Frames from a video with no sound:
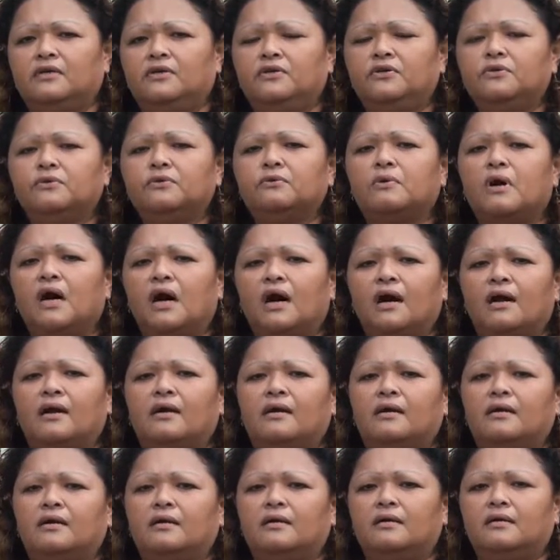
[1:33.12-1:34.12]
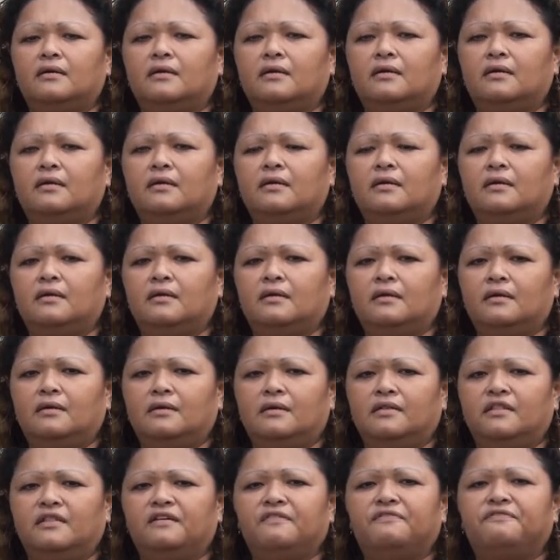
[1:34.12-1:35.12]
You are
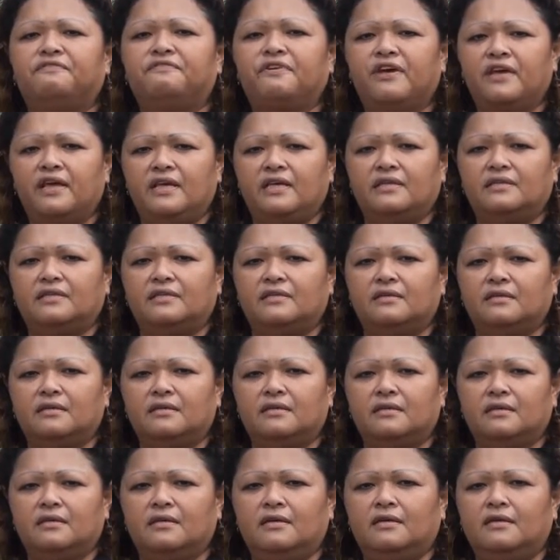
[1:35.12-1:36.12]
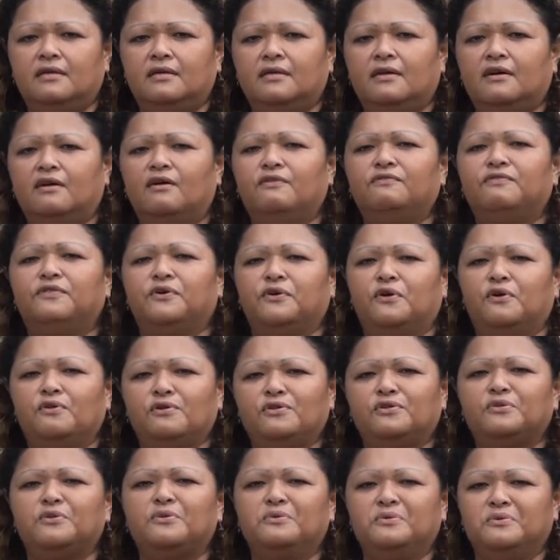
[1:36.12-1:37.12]
the face of the
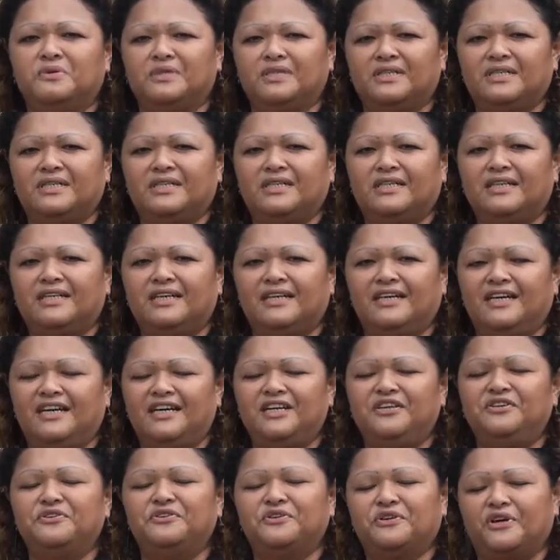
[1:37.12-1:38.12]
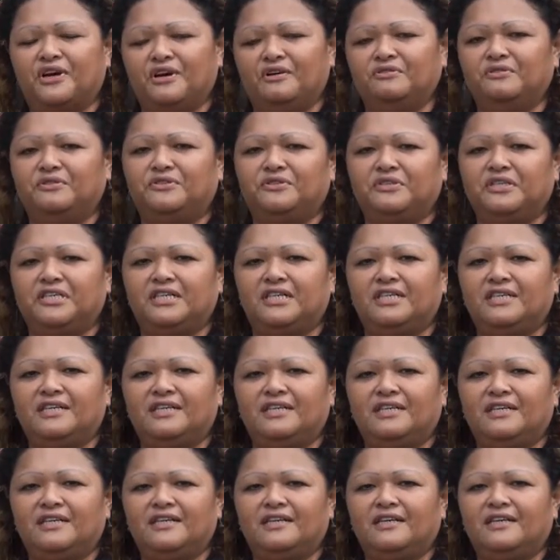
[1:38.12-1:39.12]
ozone in your country.
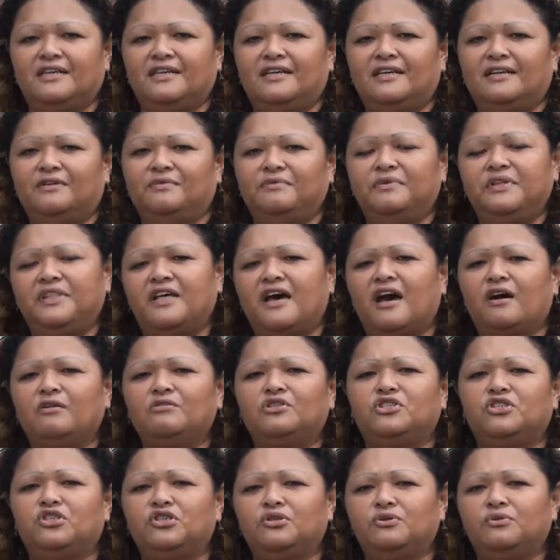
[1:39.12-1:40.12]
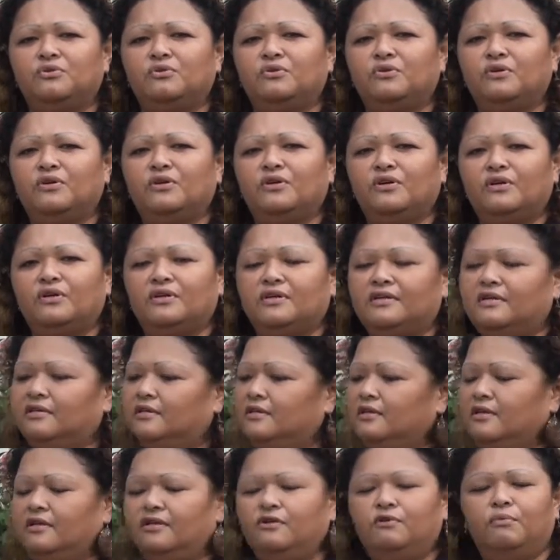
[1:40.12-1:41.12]
Without you,
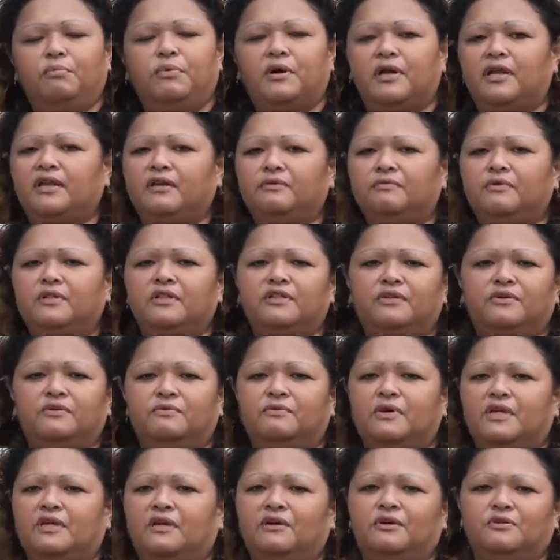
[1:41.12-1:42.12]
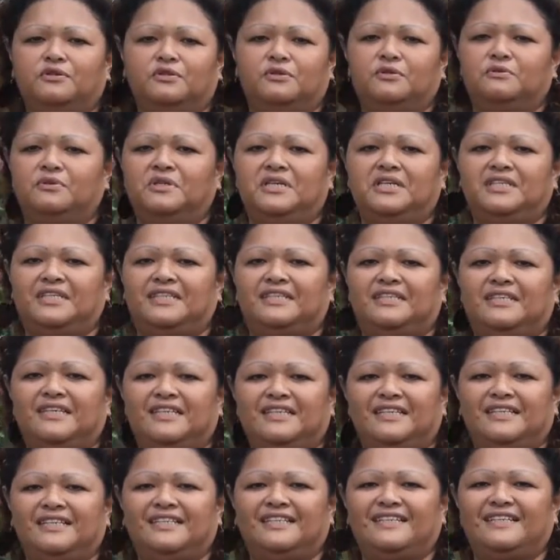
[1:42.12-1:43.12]
nobody will know what ozone is,
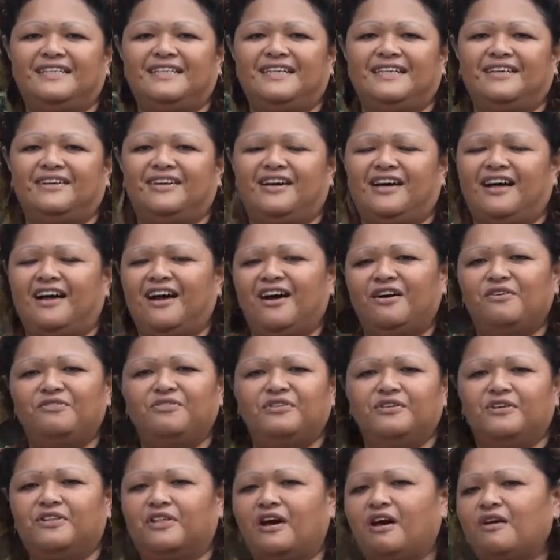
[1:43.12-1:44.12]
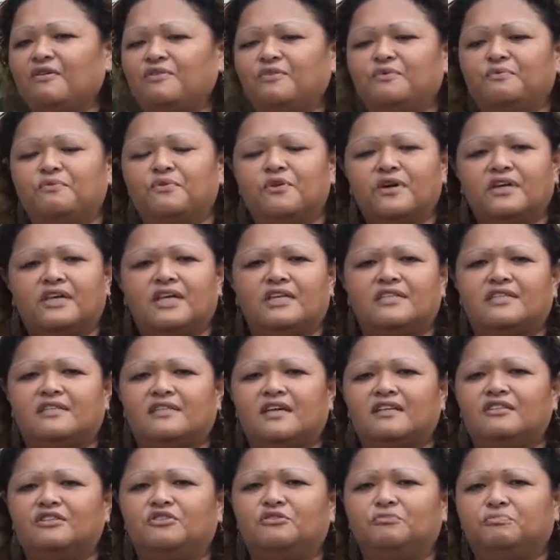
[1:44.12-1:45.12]
how, how the work is
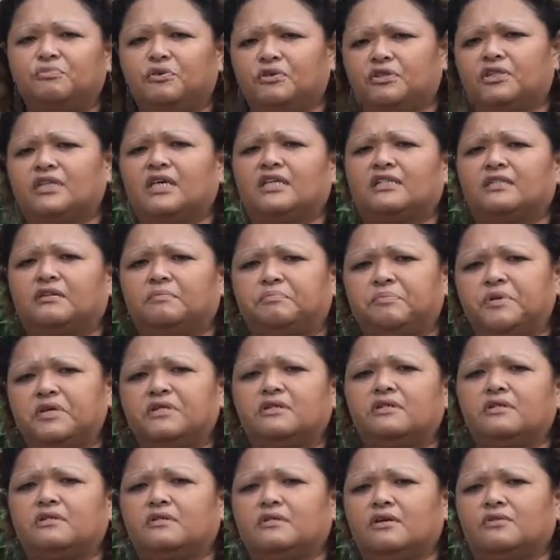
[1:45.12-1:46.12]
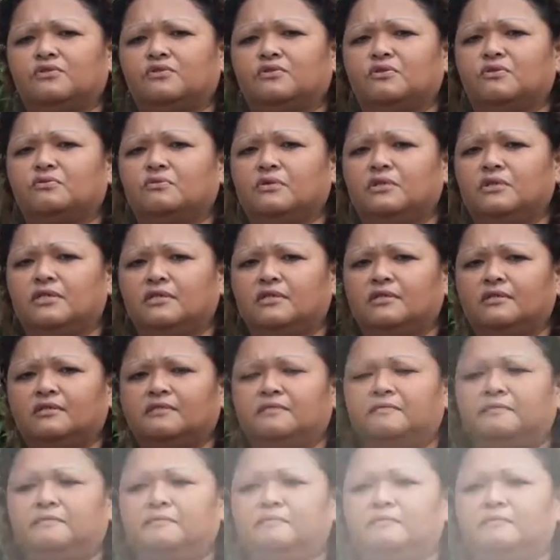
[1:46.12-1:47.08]
done to protect the precious ozone.